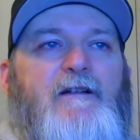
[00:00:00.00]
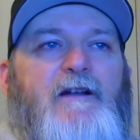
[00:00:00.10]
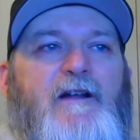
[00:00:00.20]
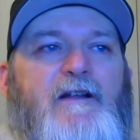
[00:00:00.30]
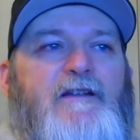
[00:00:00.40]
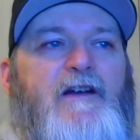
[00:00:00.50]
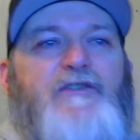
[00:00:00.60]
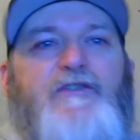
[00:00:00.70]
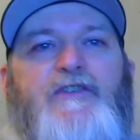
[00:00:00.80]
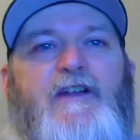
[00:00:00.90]
doctor
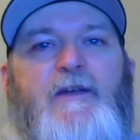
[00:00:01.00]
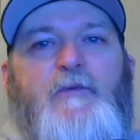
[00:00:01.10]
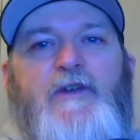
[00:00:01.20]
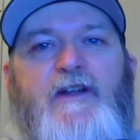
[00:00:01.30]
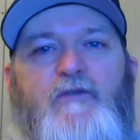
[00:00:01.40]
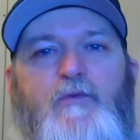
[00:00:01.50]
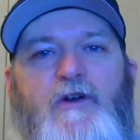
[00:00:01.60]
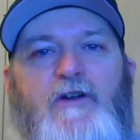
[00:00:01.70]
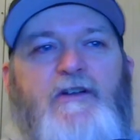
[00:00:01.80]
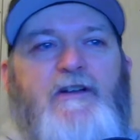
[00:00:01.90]
said I would never
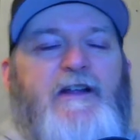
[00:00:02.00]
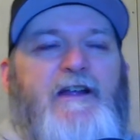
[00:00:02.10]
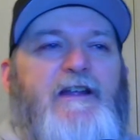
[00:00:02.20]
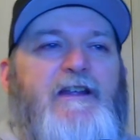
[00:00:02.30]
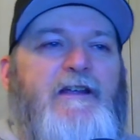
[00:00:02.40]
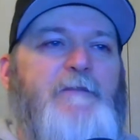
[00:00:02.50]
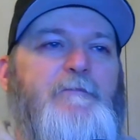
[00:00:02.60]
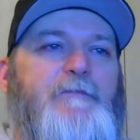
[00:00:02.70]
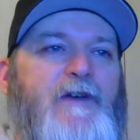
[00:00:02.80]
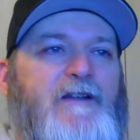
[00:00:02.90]
walk on a leg again,
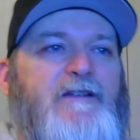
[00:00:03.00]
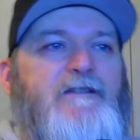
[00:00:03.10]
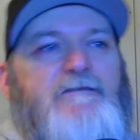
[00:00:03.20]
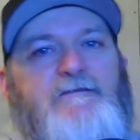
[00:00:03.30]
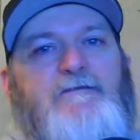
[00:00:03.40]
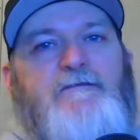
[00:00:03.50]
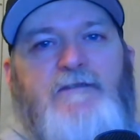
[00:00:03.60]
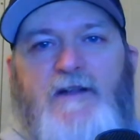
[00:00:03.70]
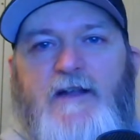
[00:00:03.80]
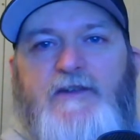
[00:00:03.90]
but
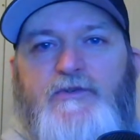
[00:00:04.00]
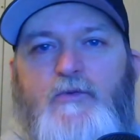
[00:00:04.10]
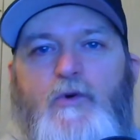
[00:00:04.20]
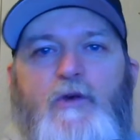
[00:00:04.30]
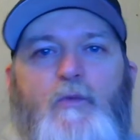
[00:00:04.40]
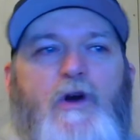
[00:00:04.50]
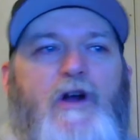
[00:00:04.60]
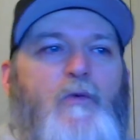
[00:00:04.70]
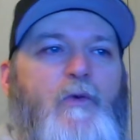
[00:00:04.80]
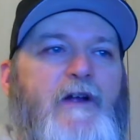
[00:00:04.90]
I do walk
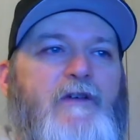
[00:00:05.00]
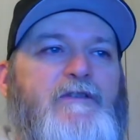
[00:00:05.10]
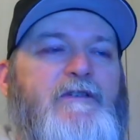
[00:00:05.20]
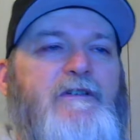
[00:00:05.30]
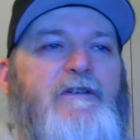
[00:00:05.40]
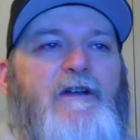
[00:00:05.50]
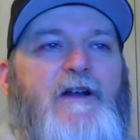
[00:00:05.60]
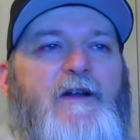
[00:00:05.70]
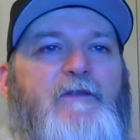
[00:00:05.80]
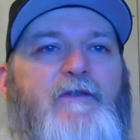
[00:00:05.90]
around.
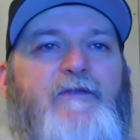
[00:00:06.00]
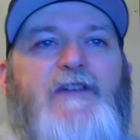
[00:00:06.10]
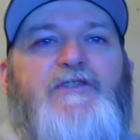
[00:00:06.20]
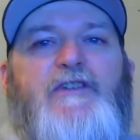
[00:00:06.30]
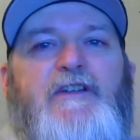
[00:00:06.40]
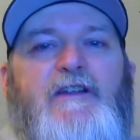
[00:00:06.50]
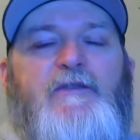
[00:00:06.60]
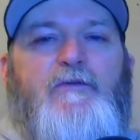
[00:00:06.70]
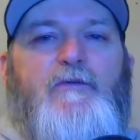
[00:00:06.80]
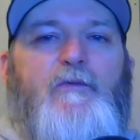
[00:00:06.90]
Eventually,
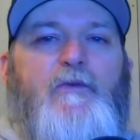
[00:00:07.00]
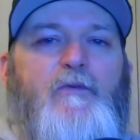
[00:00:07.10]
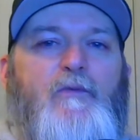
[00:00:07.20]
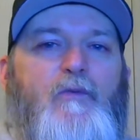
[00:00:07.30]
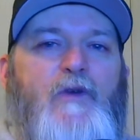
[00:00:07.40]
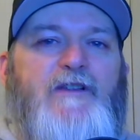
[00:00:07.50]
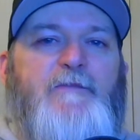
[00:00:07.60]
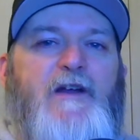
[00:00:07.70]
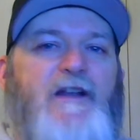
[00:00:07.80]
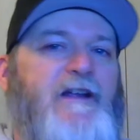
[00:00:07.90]
once my
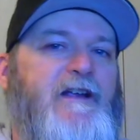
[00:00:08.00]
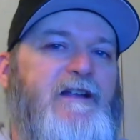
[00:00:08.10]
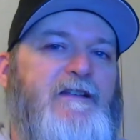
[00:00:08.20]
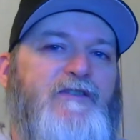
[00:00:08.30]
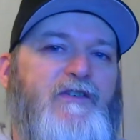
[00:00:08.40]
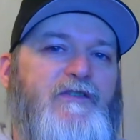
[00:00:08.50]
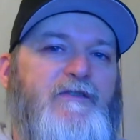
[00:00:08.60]
leg starts